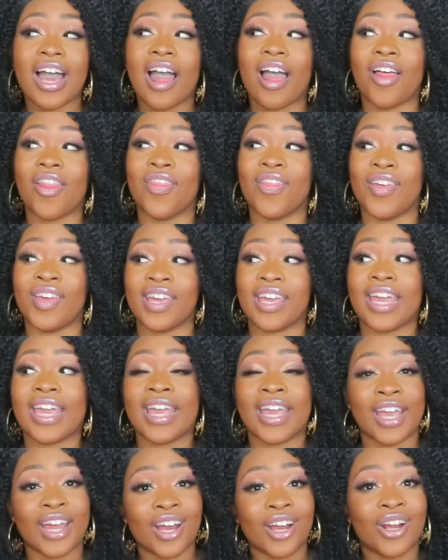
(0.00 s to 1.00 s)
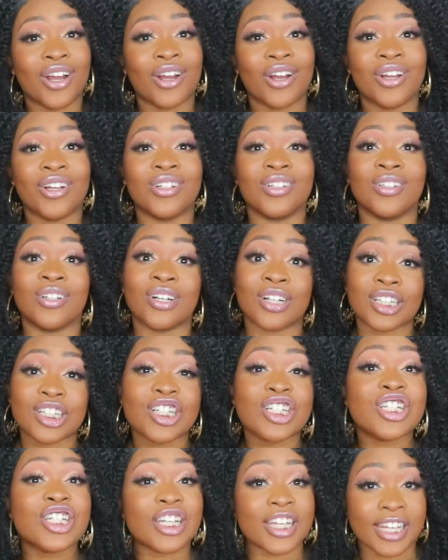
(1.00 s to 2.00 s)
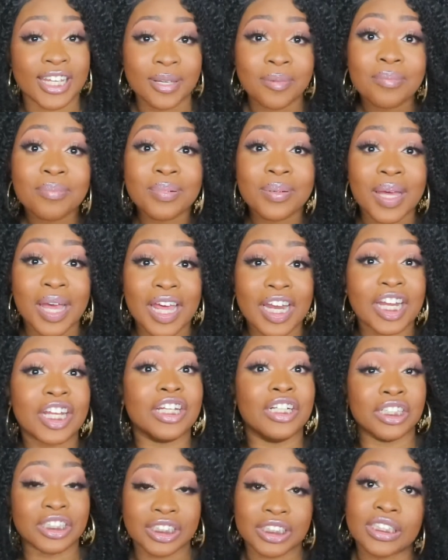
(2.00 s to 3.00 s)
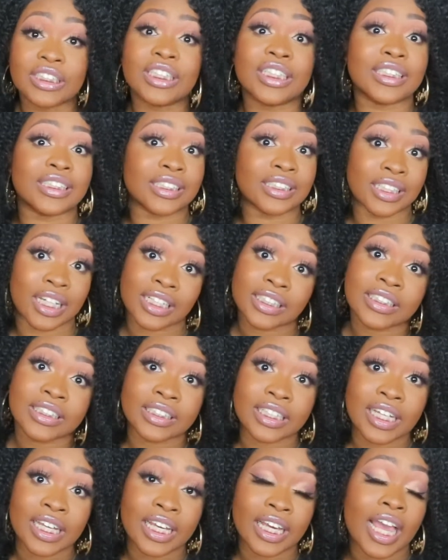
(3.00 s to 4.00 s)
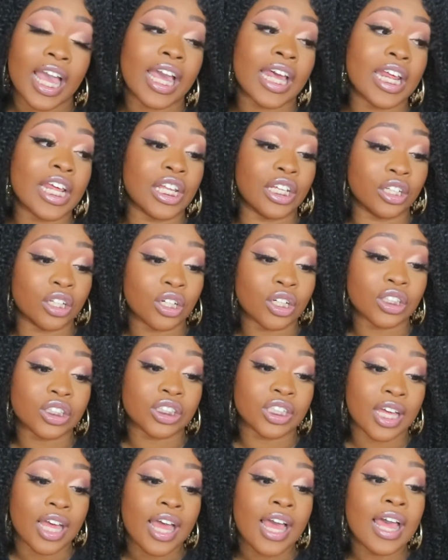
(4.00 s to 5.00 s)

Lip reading: the hair looked cheap and it looked disgusting and it looked